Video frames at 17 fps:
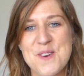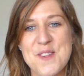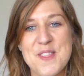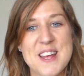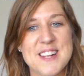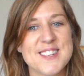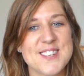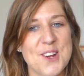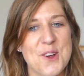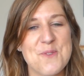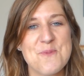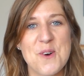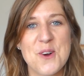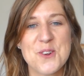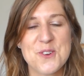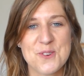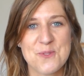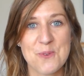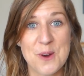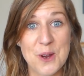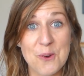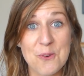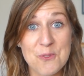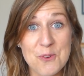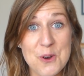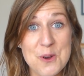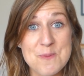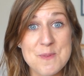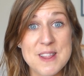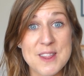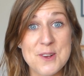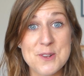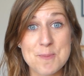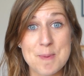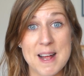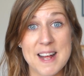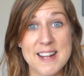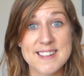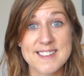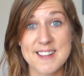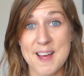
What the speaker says: But there's so much wiggle room in those plans